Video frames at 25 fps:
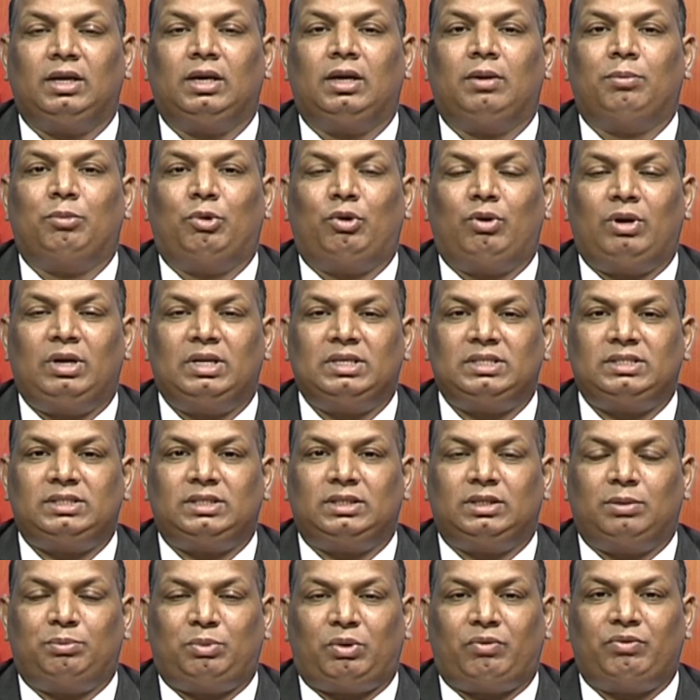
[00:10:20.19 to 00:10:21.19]
more or less
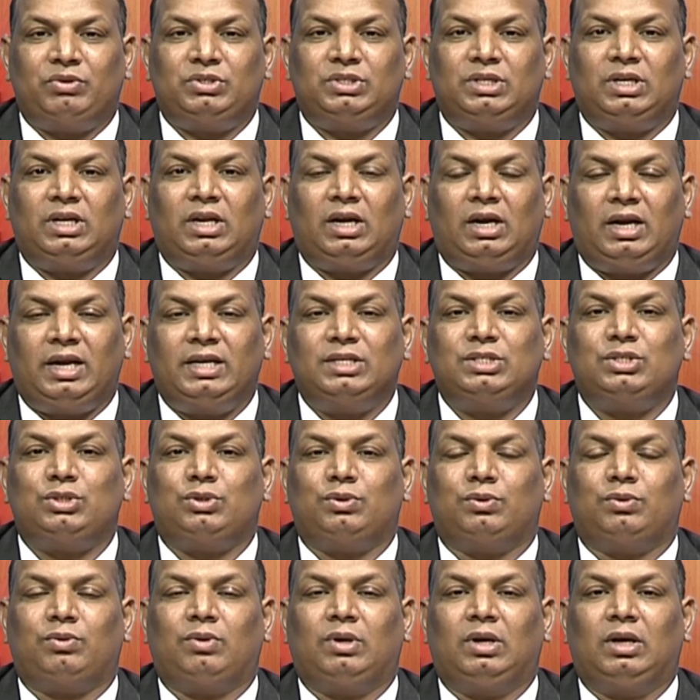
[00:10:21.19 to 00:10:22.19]
the provision relates to
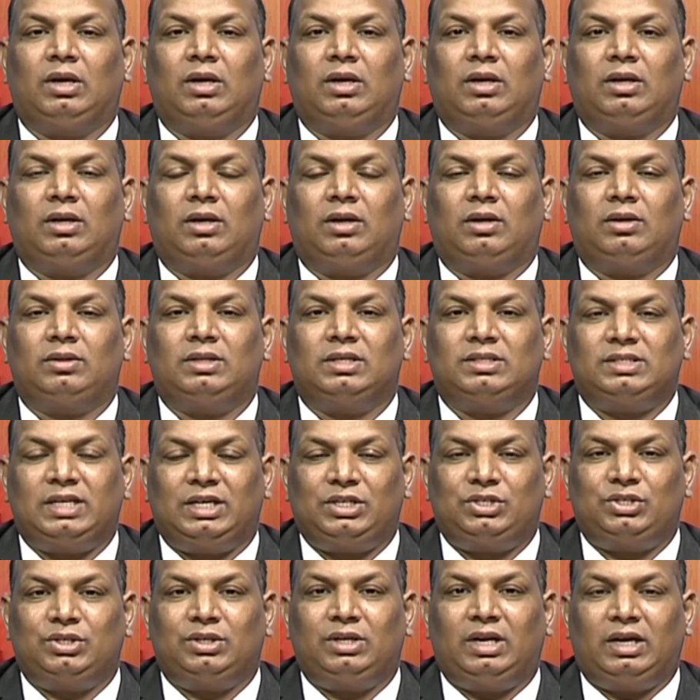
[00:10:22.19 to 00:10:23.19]
the
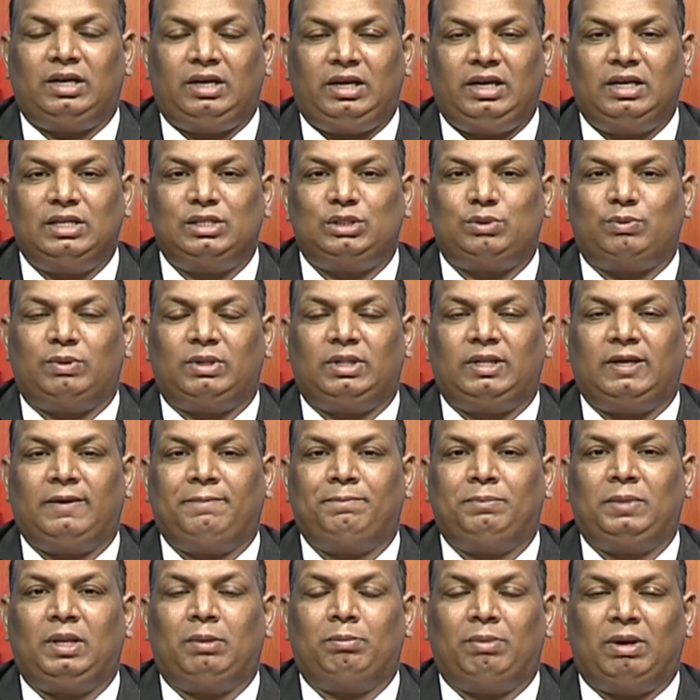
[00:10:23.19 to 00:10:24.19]
section that deals with
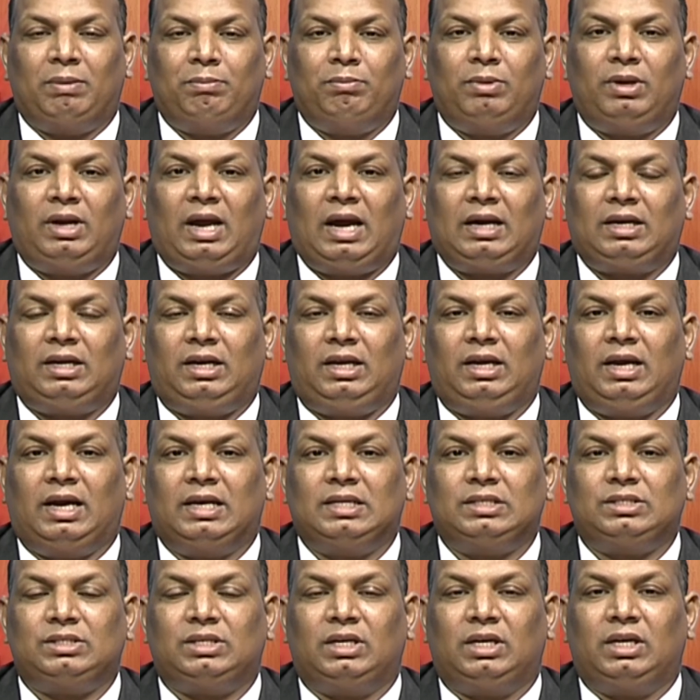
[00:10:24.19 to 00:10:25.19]
member acting
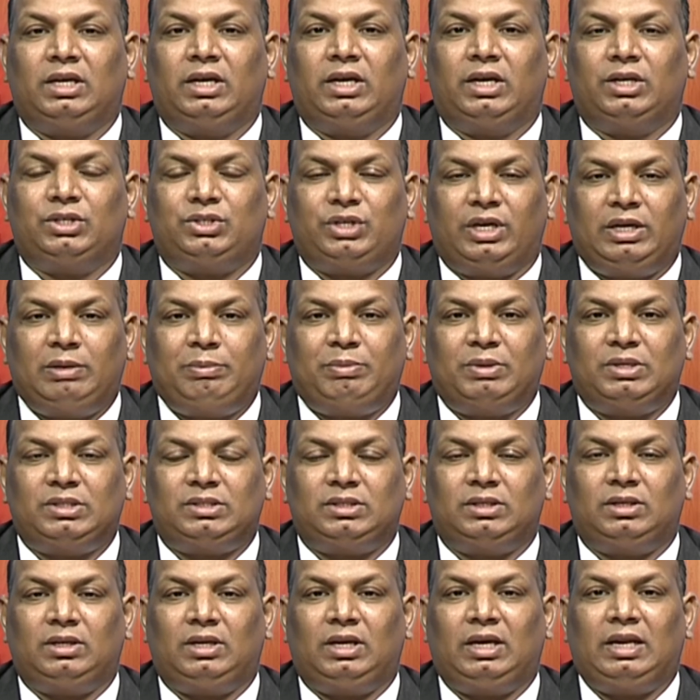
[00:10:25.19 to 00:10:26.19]
as chairperson
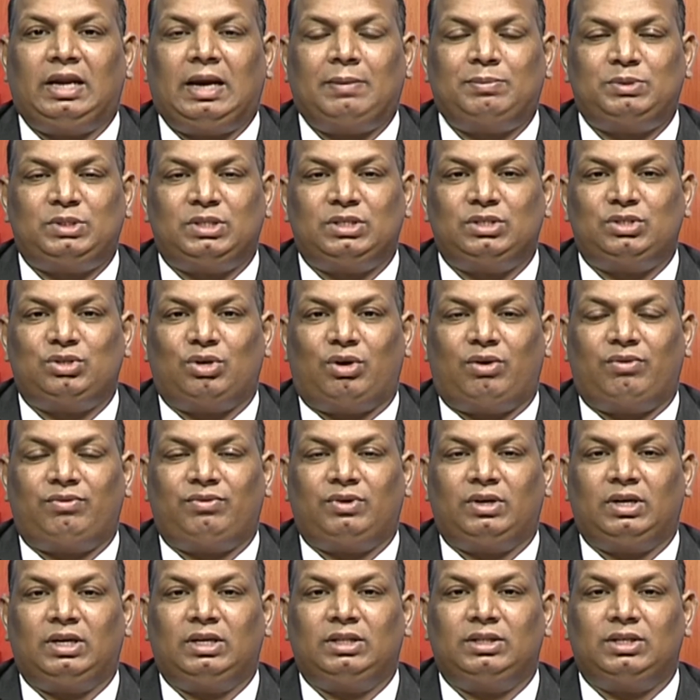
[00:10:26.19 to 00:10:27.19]
in absence of
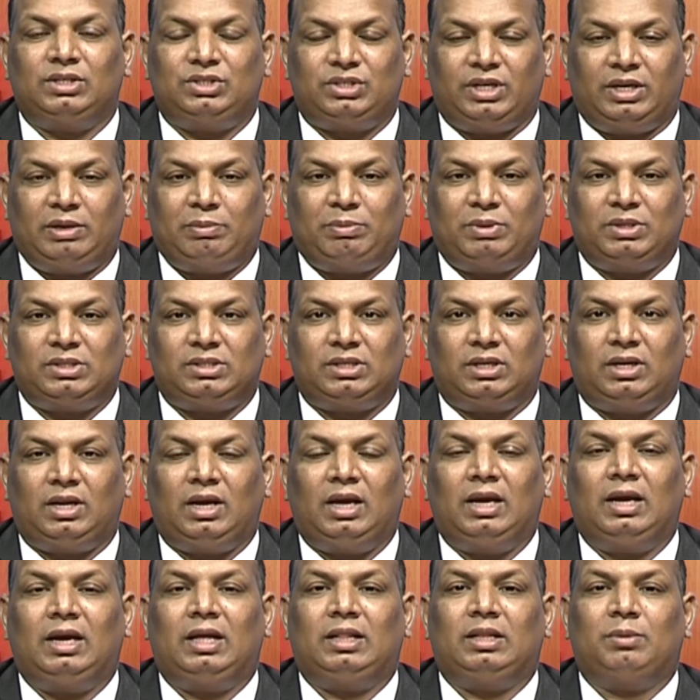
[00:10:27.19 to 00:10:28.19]
the chairperson,
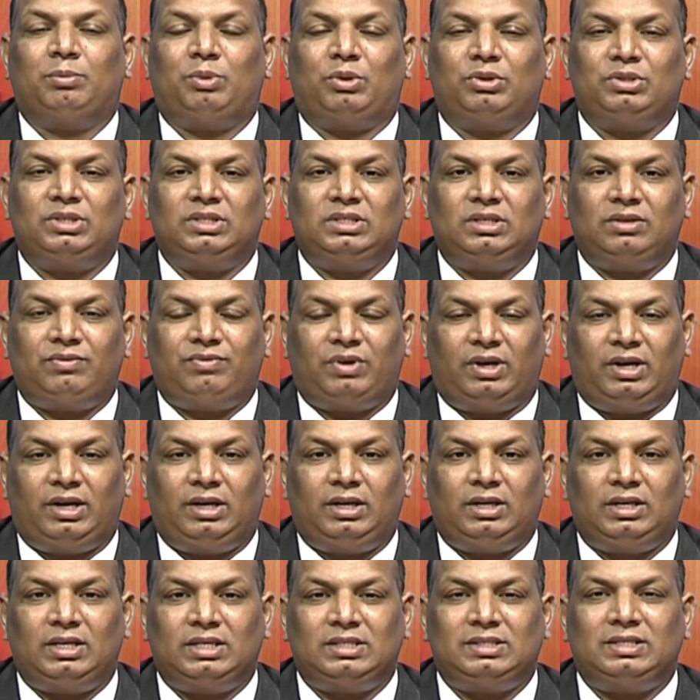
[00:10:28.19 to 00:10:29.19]
and the procedure for it
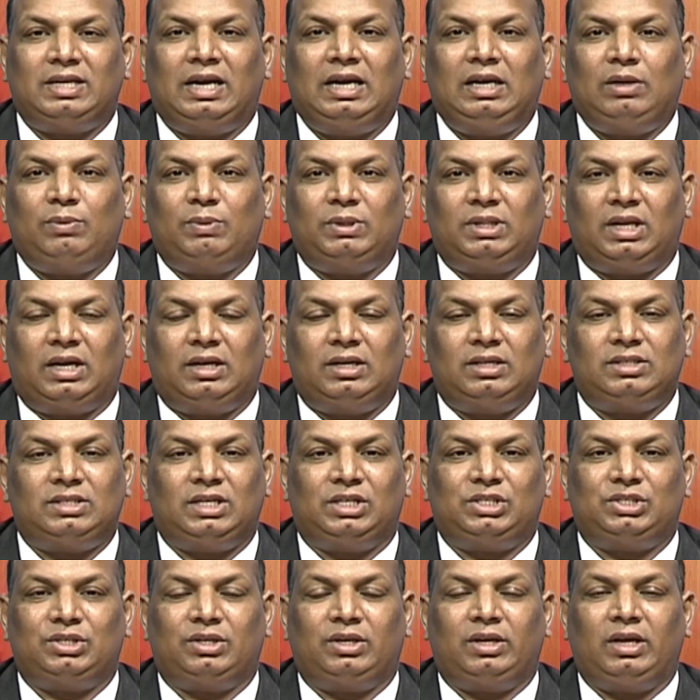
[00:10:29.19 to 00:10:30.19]
is dealt with under
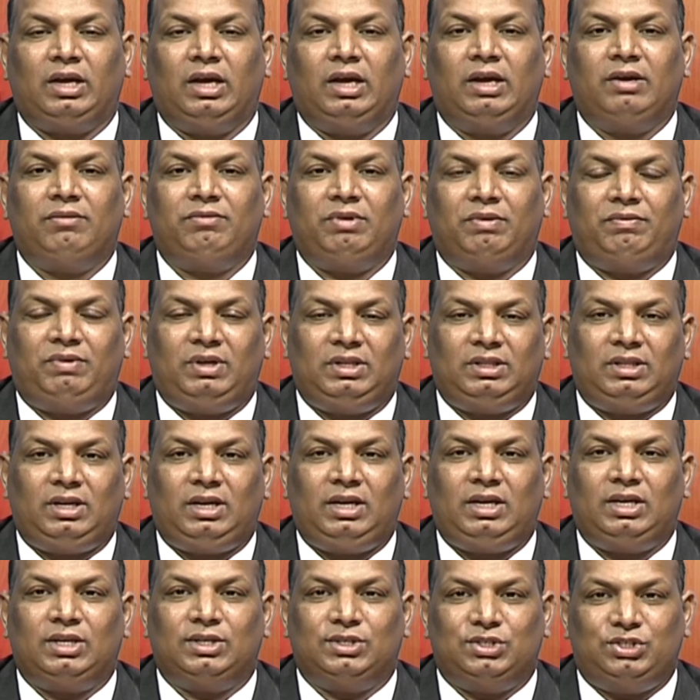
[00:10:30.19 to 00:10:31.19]
section
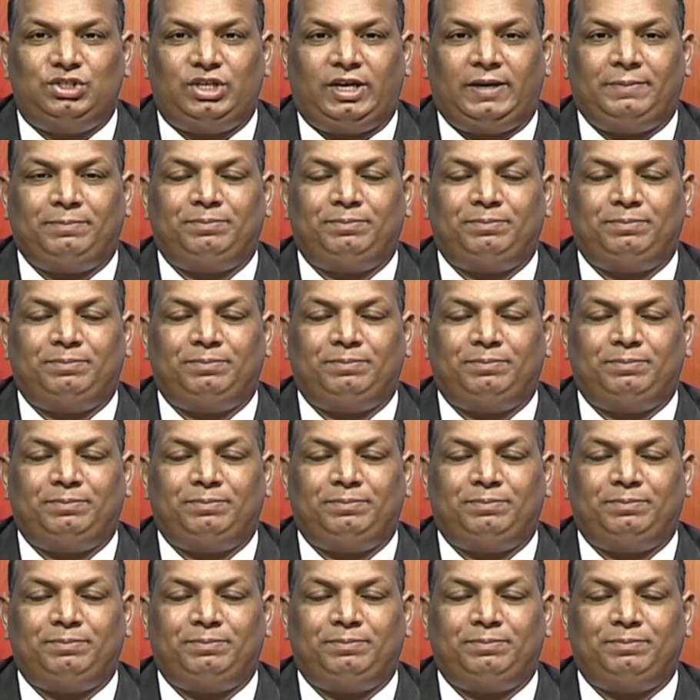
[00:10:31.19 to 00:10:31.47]
53J.